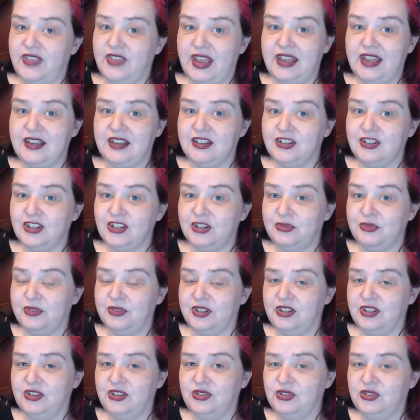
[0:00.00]
That is so
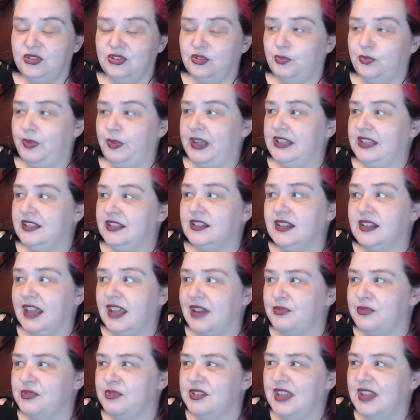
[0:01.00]
unusual. Basically,
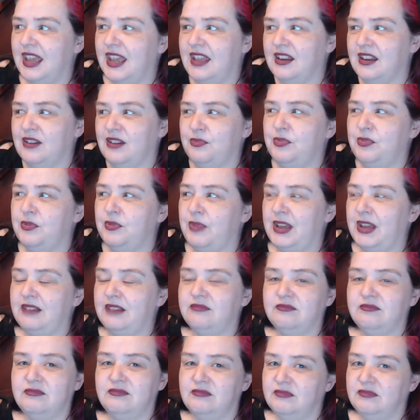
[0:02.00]
I was getting up
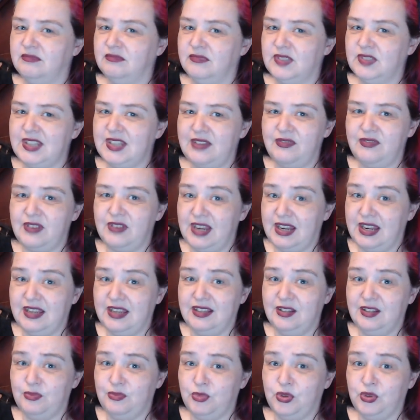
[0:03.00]
about 7, 8
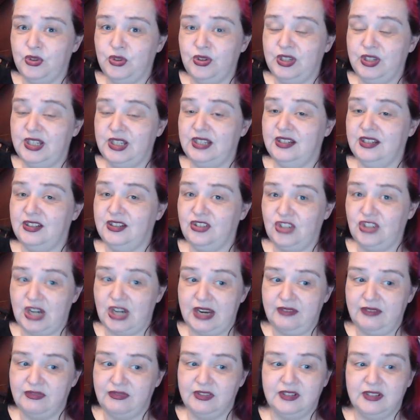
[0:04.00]
in the morning and
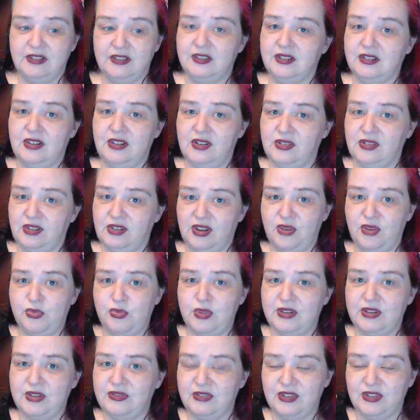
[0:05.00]
driving to Loch
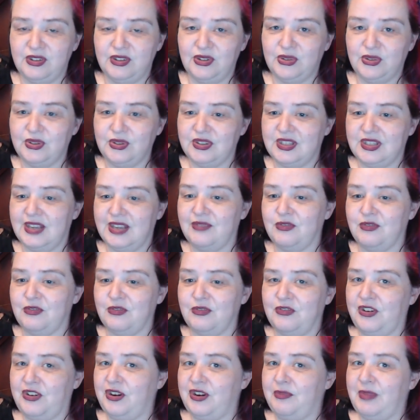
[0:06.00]
Lomond for the dogs to have a
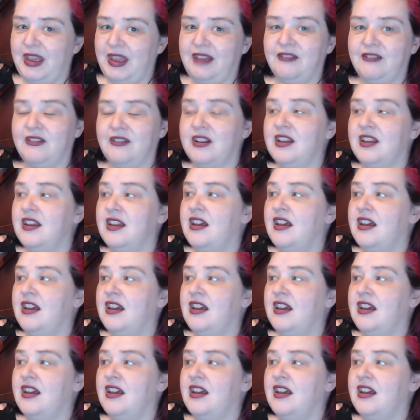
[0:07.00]
run about.